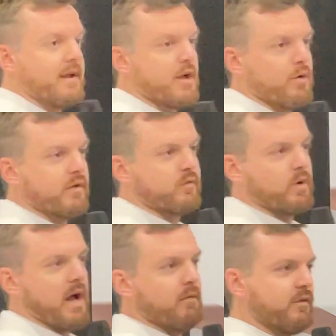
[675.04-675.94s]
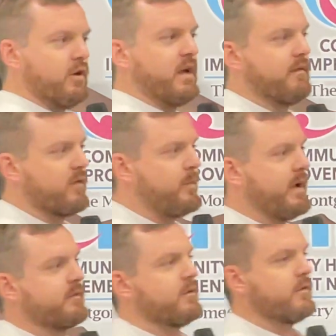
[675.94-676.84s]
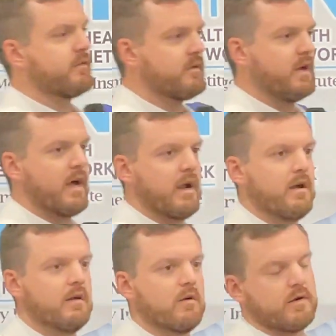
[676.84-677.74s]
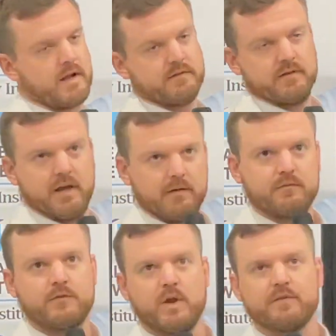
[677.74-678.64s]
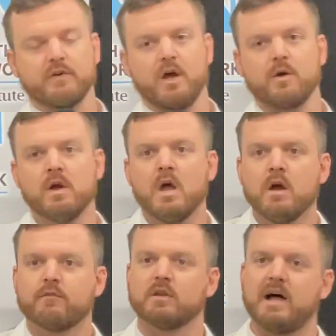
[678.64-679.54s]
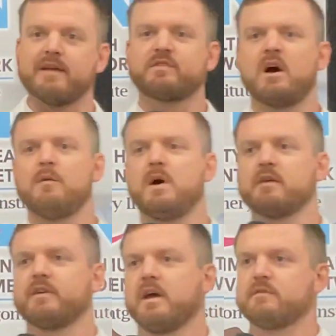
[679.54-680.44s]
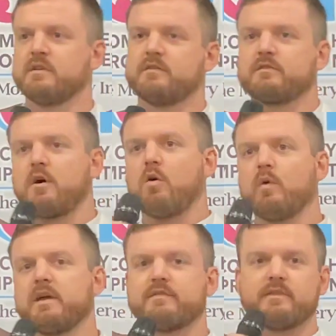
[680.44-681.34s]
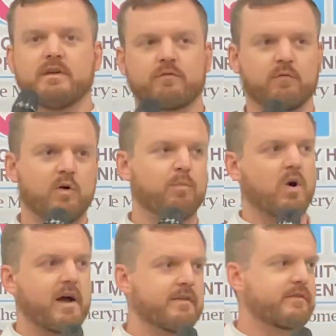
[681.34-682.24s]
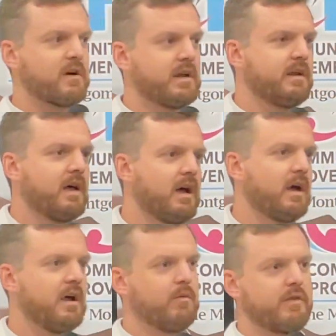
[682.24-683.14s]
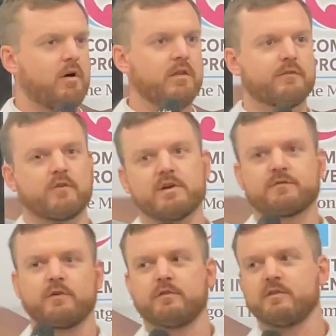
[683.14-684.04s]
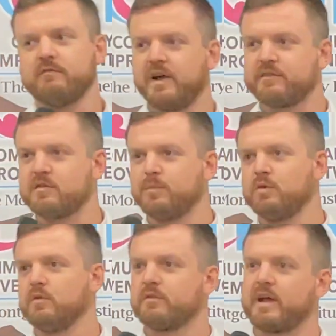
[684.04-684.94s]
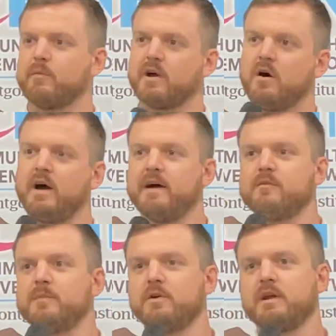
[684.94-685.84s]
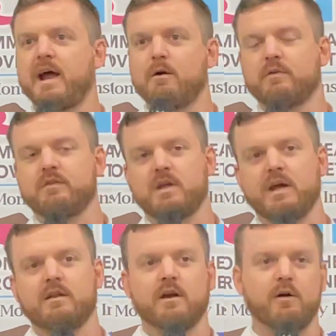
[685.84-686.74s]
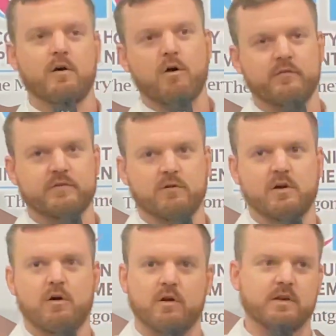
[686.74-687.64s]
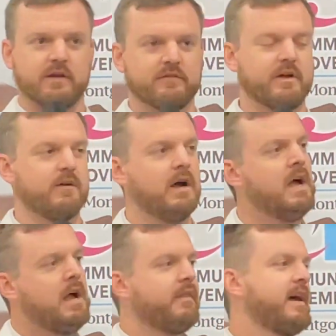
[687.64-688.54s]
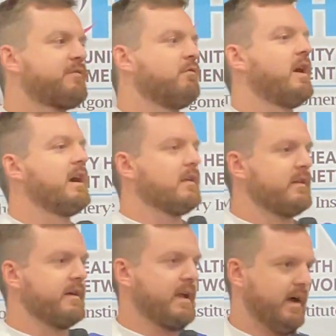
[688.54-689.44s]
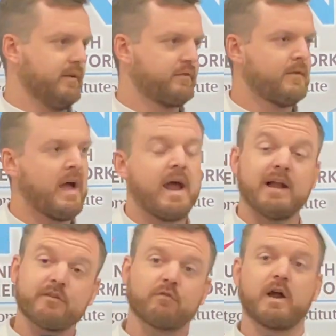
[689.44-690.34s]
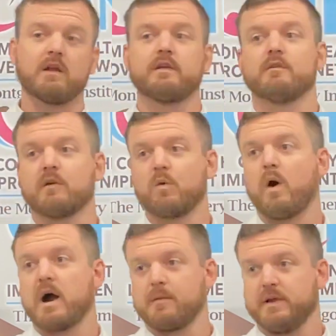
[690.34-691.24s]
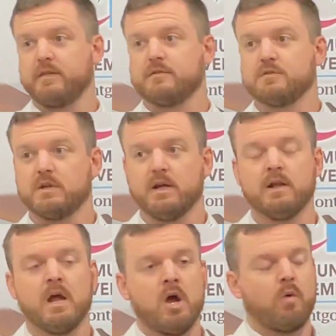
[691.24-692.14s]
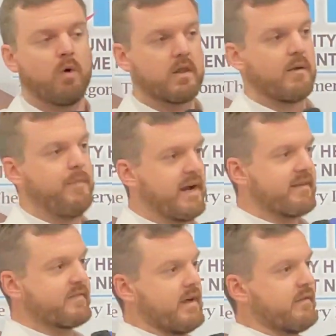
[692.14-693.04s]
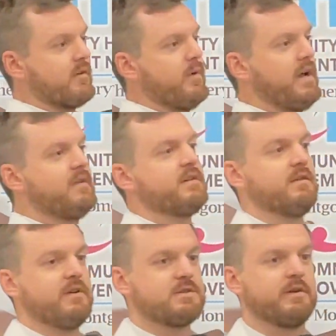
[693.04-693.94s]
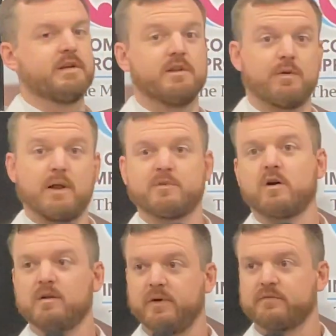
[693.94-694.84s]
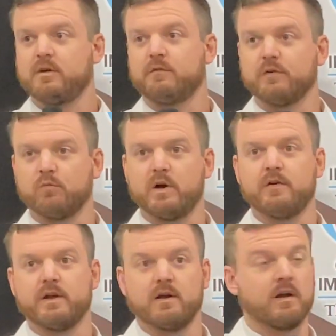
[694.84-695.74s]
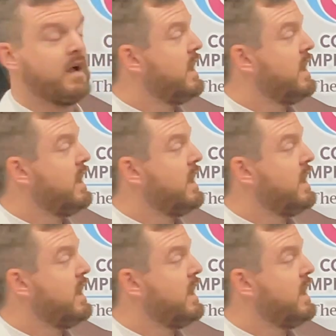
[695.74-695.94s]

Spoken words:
noticed when I was looking for pictures today, or not today, a few days ago, for lifestyle modification is it's always this real bright sunny day with all the fresh fruits and vegetables, like we all have a million hours a day to go harvest our garden, etc. That's rarely the case, and it's rarely the requirement that you need. One of the biggest things that we each individually could do, and I'm talking to myself as well here,